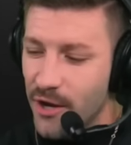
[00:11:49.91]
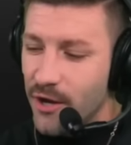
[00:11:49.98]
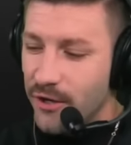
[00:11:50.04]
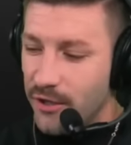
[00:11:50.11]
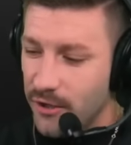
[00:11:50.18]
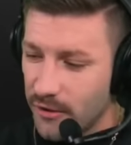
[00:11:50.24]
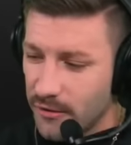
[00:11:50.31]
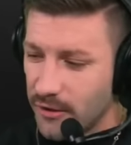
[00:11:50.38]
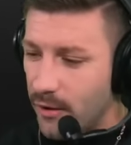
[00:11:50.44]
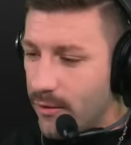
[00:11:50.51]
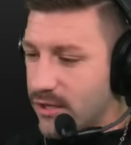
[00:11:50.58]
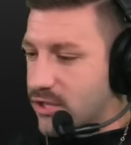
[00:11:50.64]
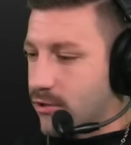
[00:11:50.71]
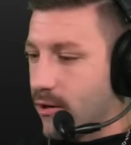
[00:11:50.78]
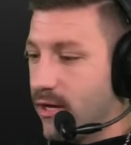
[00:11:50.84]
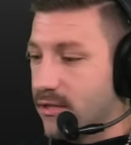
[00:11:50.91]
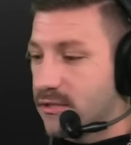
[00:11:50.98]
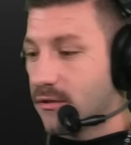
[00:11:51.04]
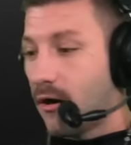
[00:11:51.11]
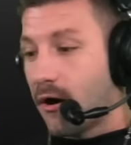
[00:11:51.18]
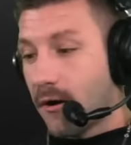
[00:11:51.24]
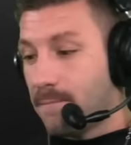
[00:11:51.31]
You don't know what trades
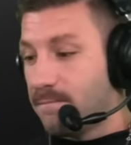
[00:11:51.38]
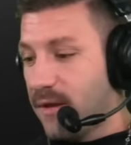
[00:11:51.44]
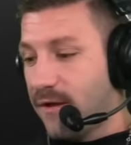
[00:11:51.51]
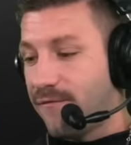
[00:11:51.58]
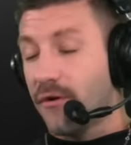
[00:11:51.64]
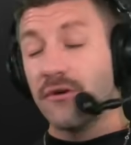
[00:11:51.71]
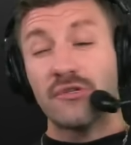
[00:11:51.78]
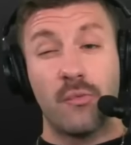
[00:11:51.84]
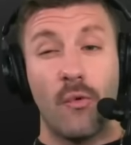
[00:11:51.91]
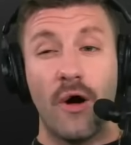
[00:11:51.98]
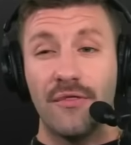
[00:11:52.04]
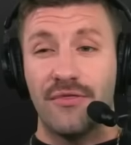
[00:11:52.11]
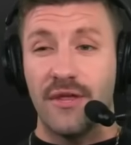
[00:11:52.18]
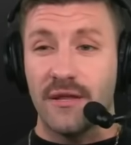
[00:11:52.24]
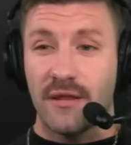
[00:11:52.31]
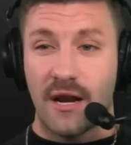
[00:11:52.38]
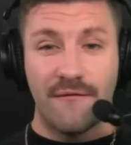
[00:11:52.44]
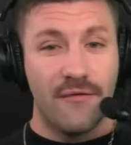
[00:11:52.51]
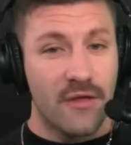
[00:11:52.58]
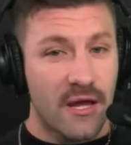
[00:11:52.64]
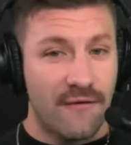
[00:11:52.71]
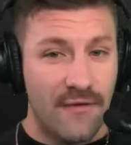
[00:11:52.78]
are. If there's one thing that I feel
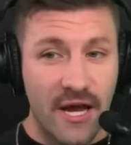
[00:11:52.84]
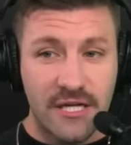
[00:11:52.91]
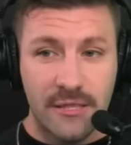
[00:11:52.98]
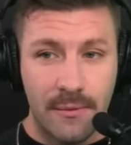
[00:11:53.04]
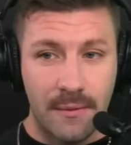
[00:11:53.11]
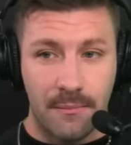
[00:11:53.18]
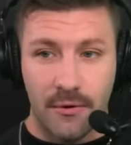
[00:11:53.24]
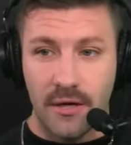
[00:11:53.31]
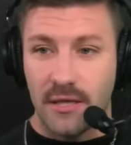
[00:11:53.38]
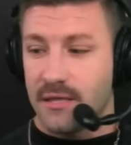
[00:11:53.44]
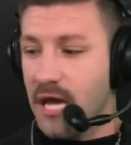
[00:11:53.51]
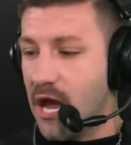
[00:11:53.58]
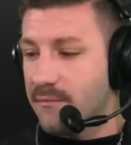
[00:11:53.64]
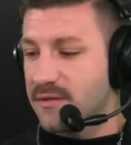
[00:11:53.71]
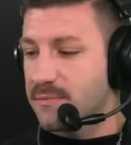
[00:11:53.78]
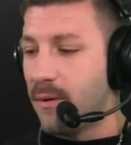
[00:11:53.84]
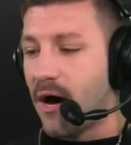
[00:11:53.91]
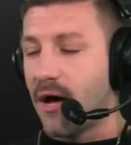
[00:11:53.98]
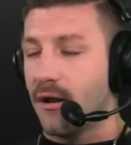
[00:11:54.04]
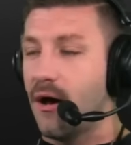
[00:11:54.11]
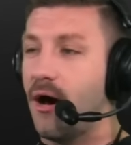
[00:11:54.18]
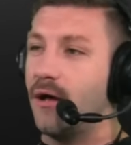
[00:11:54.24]
like I've actually been pretty damn
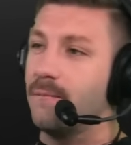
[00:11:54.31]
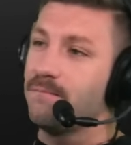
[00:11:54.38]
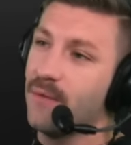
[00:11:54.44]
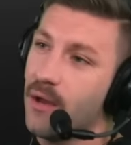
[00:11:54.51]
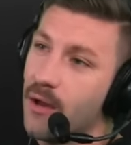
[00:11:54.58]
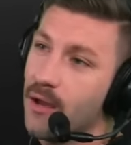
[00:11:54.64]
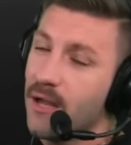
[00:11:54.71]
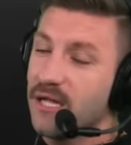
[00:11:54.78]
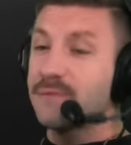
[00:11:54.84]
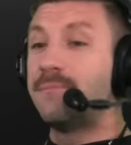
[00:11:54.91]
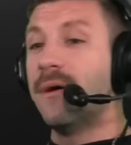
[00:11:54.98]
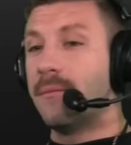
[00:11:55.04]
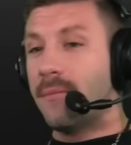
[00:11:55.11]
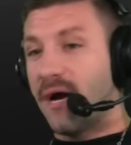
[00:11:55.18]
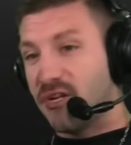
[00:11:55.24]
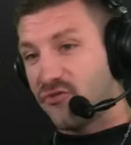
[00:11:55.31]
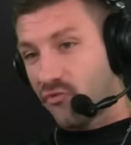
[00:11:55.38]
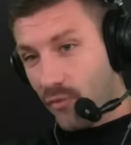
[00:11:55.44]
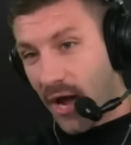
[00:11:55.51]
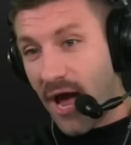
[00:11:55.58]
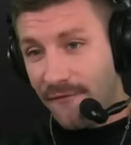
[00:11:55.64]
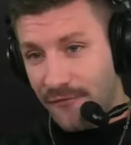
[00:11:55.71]
spot on, it's been my
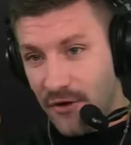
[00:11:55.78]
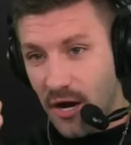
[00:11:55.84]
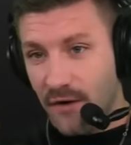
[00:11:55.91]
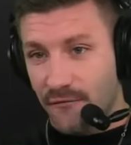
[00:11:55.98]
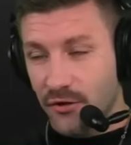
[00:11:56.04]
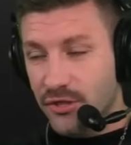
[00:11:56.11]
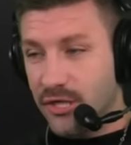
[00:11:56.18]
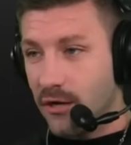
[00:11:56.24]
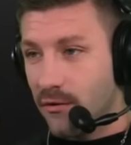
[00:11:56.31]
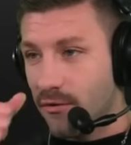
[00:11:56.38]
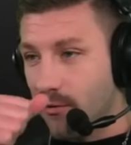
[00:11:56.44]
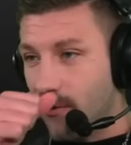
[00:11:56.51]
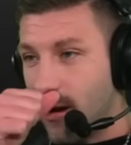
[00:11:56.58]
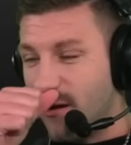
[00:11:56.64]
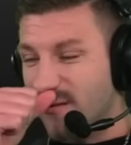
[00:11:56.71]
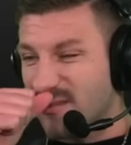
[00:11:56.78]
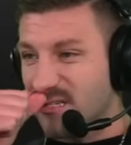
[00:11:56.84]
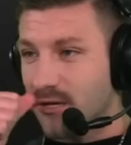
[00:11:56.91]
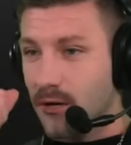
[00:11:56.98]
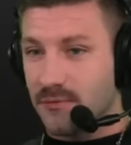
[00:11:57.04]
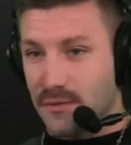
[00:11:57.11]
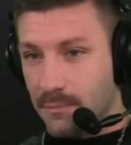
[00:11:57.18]
draft coverage here of the Raiders in
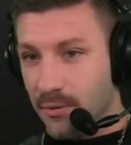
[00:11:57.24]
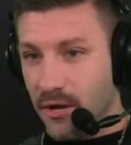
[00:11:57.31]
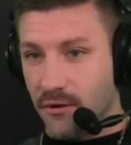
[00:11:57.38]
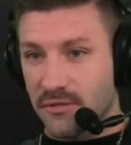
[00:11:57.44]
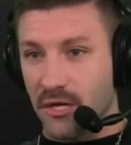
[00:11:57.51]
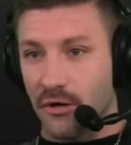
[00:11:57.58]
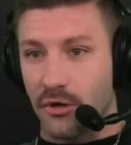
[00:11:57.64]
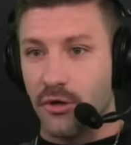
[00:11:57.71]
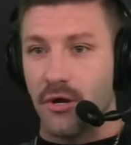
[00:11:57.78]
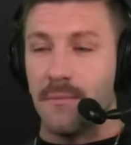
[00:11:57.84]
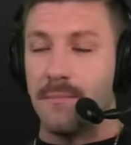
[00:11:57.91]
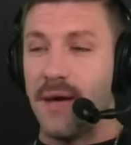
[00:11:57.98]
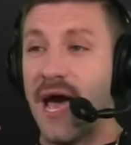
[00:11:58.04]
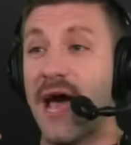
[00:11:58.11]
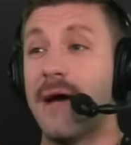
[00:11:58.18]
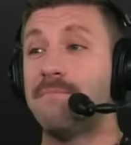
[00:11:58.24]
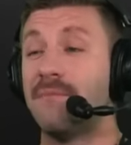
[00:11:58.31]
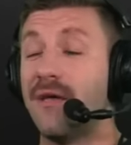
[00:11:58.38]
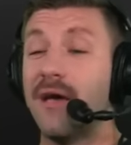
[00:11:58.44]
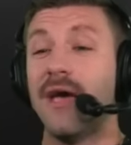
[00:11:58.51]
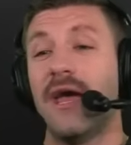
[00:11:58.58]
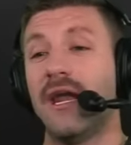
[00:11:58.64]
terms of players that are good and bad,
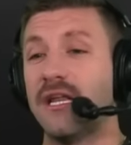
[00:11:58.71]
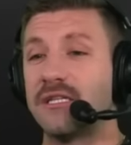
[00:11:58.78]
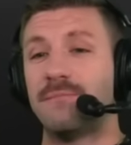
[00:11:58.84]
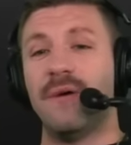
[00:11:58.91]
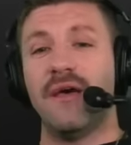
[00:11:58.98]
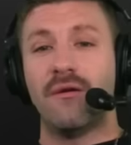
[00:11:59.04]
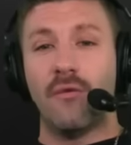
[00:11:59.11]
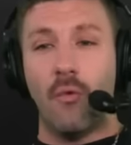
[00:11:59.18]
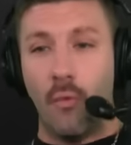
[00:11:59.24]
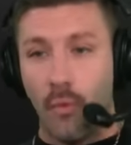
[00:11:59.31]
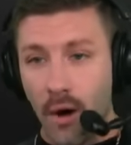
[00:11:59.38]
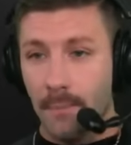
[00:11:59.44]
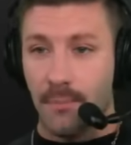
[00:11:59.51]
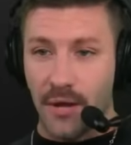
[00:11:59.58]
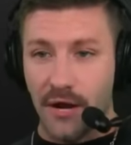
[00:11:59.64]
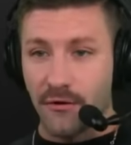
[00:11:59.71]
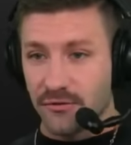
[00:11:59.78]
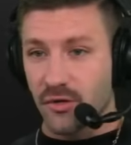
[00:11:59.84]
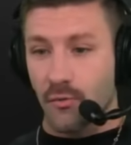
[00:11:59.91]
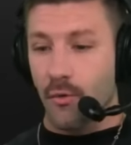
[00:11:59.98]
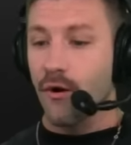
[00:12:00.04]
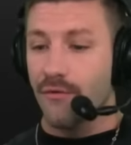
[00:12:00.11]
and it's been what players
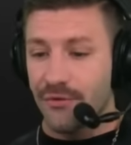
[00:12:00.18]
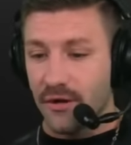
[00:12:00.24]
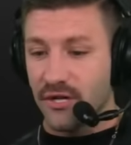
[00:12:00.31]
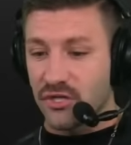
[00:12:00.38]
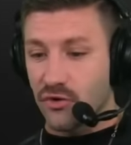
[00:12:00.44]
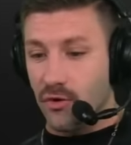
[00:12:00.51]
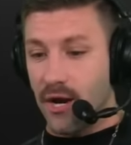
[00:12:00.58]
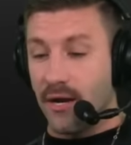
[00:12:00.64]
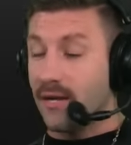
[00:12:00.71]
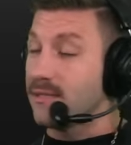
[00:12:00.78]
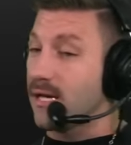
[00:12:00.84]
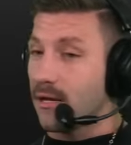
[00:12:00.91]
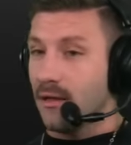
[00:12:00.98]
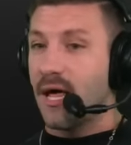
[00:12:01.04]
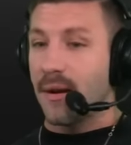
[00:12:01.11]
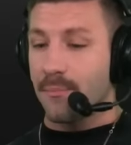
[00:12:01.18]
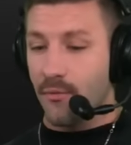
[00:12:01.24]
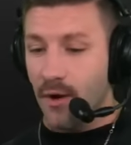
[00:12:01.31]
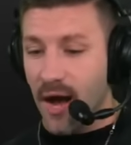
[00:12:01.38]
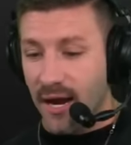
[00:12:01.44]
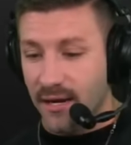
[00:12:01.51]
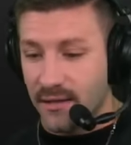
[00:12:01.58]
are worth in a trade. I take a lot of
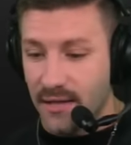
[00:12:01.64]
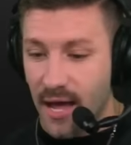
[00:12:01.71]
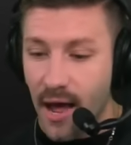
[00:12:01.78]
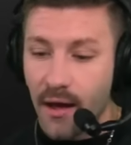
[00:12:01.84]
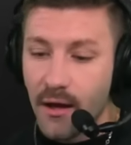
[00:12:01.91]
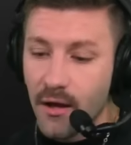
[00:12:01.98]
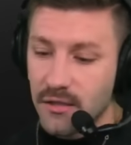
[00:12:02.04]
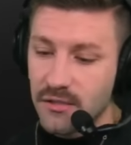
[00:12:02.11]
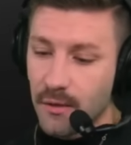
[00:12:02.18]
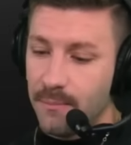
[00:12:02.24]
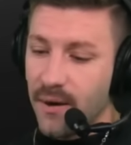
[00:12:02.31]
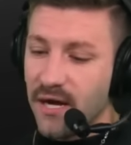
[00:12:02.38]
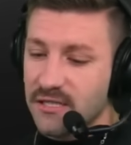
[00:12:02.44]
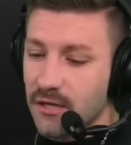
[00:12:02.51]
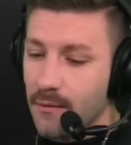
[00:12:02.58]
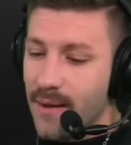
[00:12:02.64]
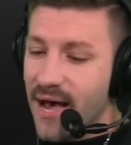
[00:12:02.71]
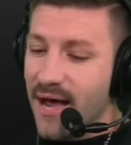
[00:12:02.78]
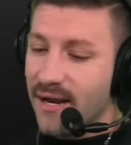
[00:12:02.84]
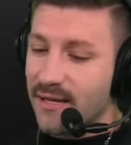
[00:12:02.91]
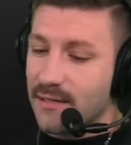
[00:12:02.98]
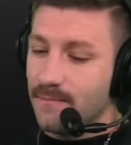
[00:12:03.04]
pride in that. So
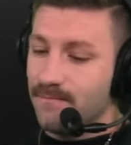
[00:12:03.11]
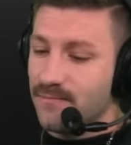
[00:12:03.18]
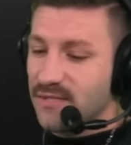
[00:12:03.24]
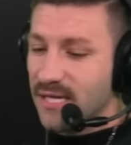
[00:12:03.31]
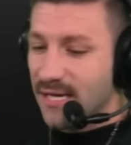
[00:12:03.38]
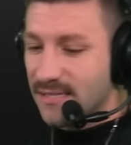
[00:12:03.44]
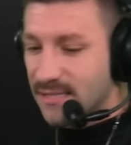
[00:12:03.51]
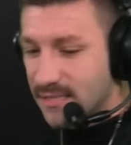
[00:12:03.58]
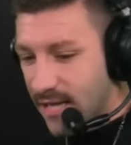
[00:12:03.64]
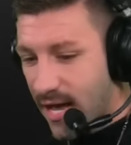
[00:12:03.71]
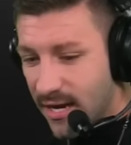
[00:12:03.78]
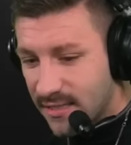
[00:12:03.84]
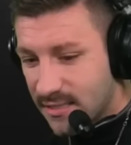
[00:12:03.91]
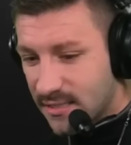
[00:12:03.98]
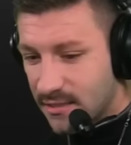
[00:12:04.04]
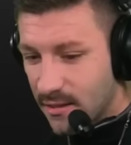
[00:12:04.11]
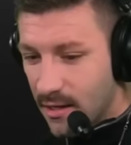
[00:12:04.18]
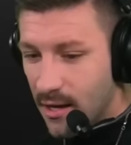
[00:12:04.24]
Buzzomatic says six.